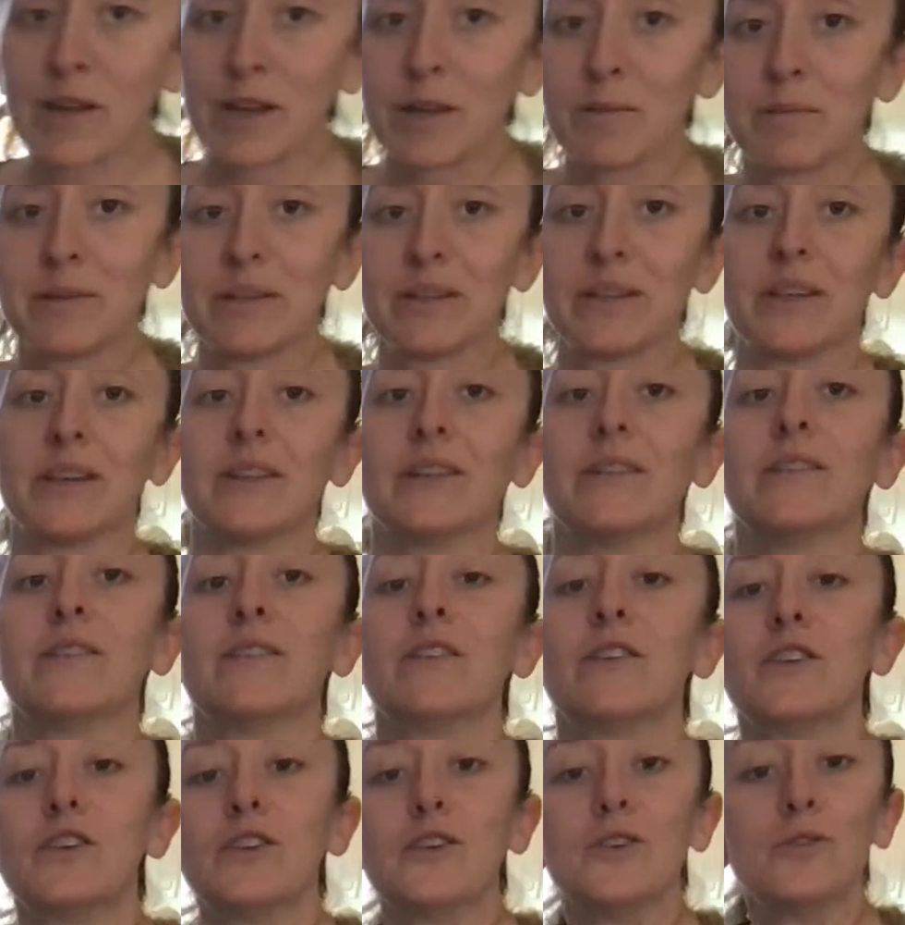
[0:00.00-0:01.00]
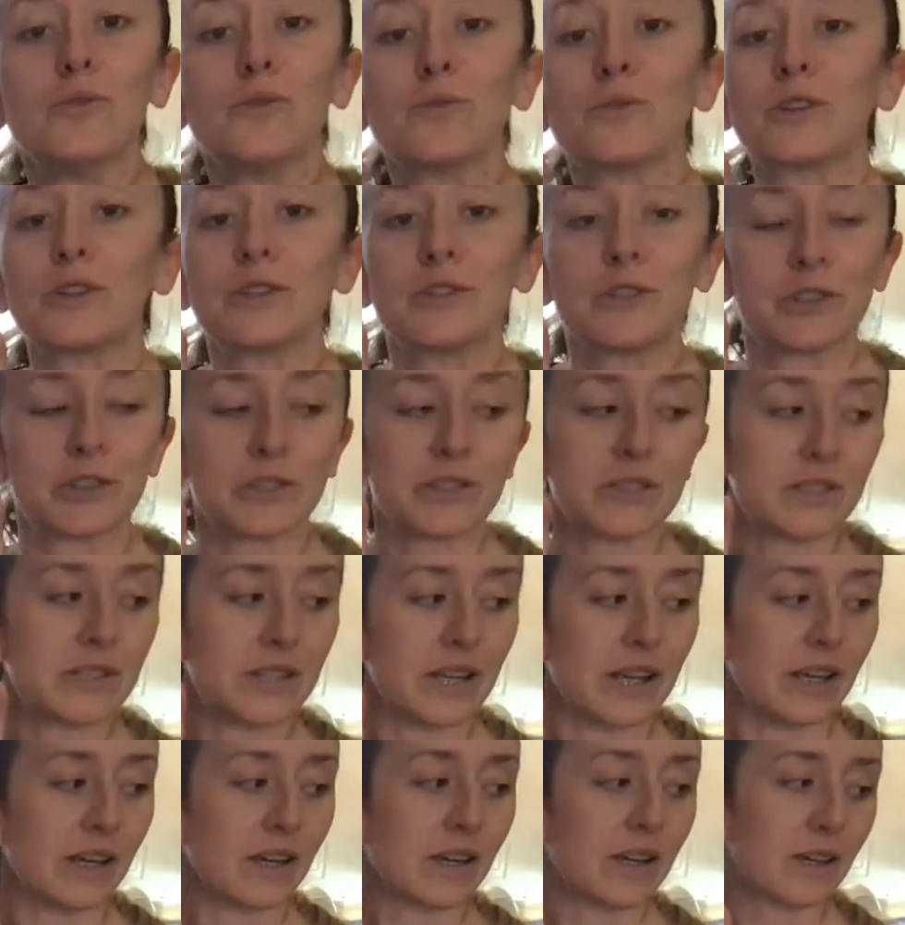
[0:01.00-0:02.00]
opinion, you could just
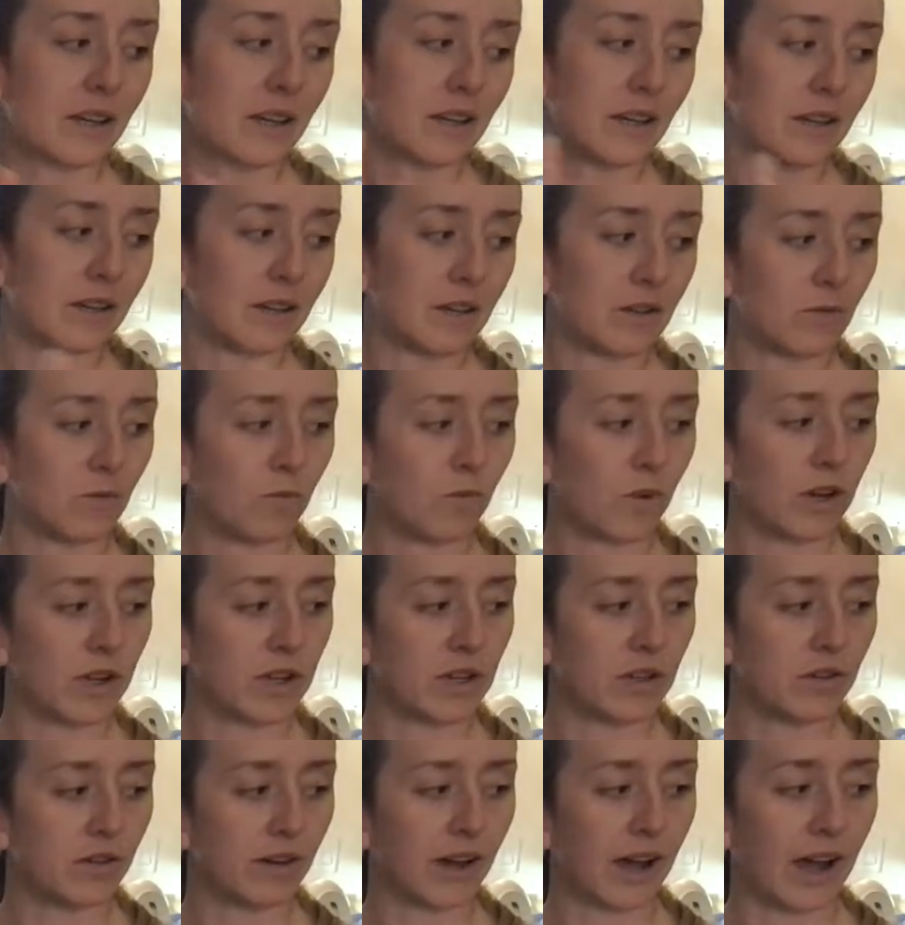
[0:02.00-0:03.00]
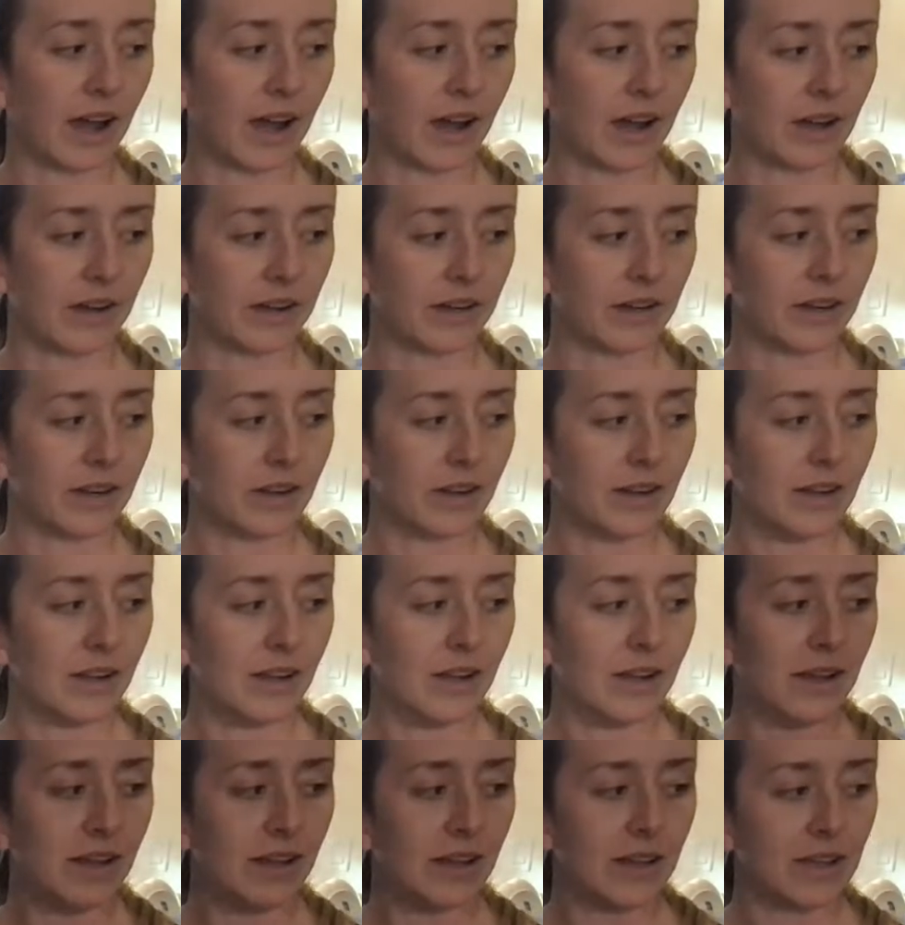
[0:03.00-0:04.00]
take what you had
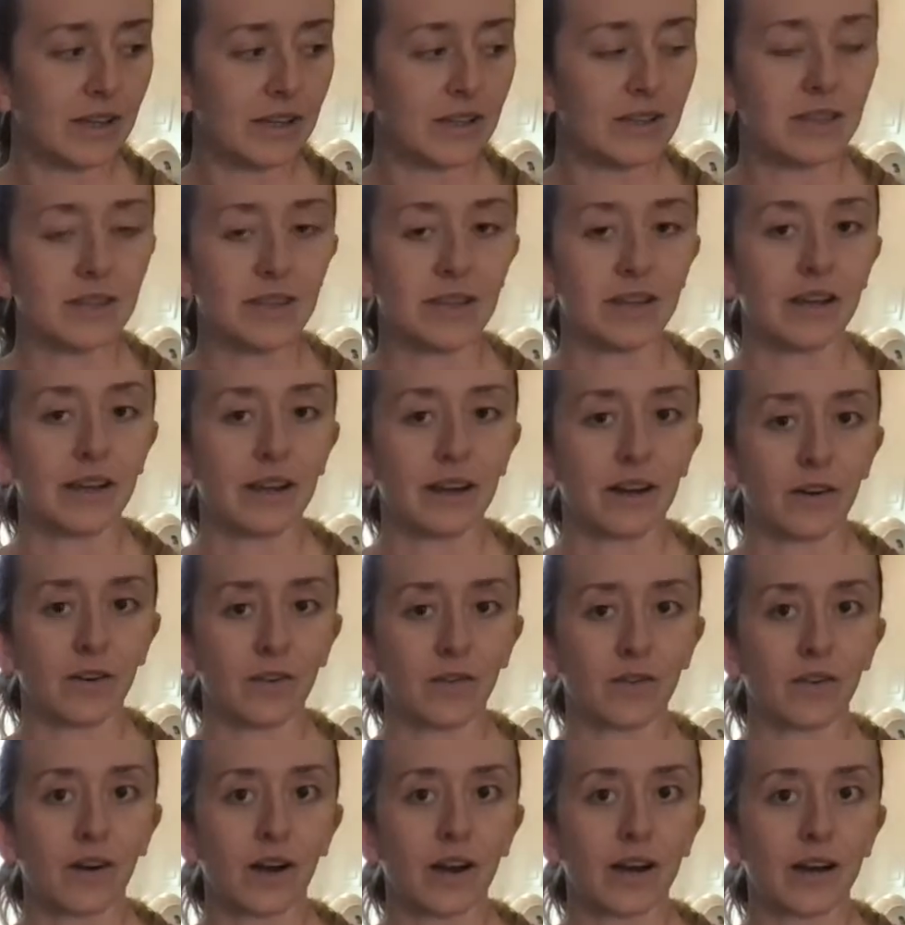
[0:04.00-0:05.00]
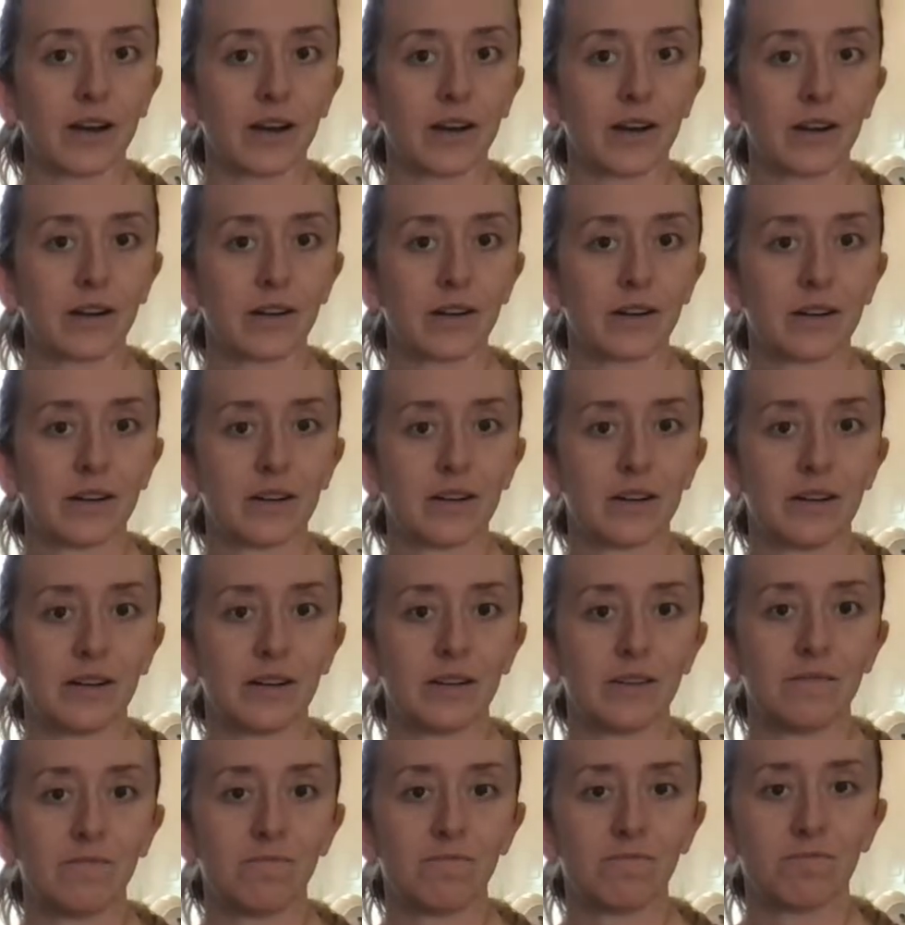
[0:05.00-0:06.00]
in the air fryer
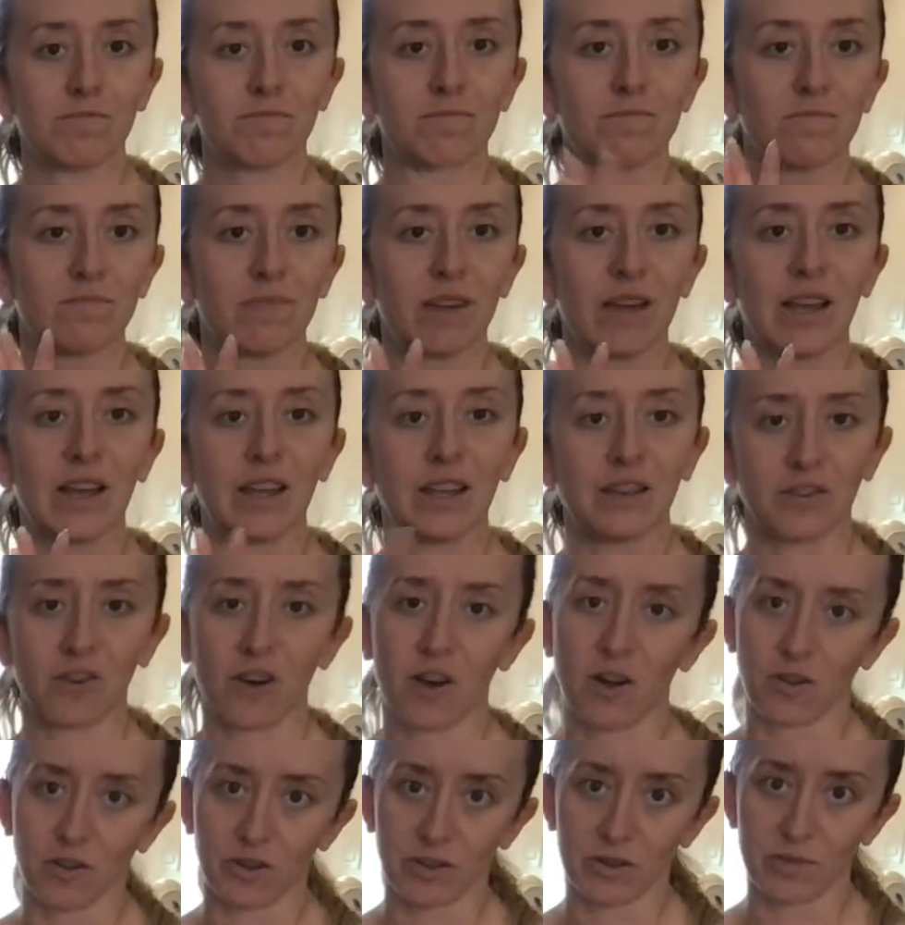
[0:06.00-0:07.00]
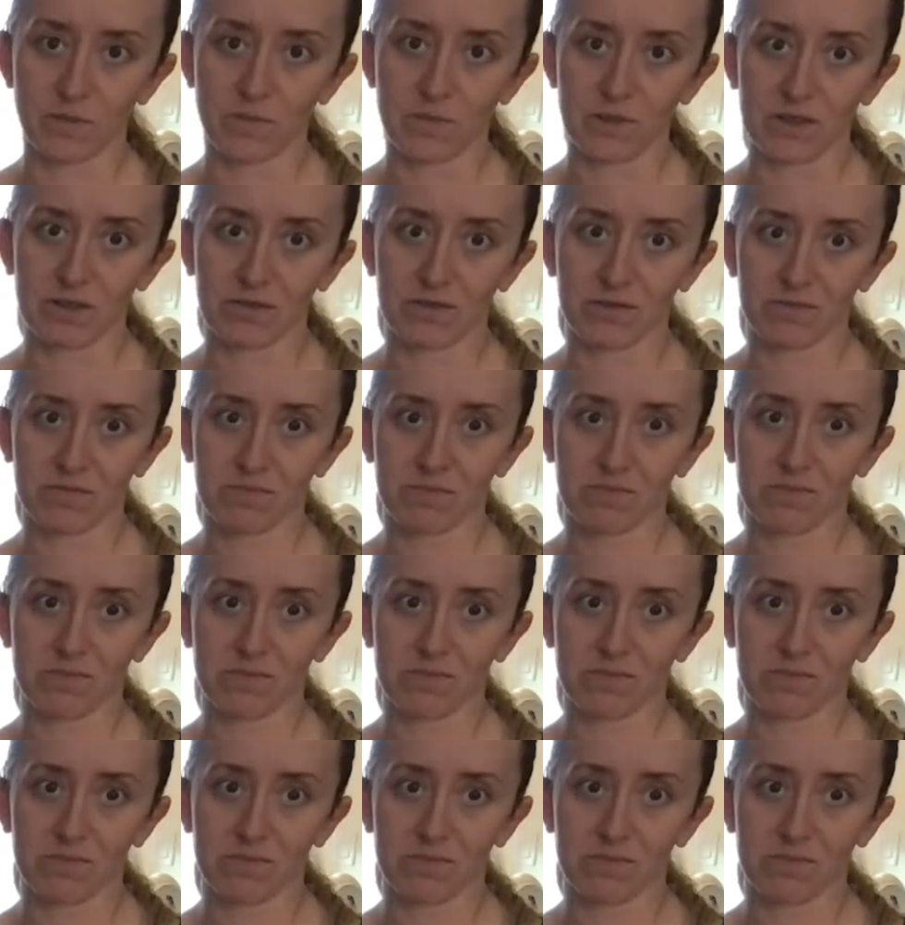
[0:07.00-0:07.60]
and call it a meal.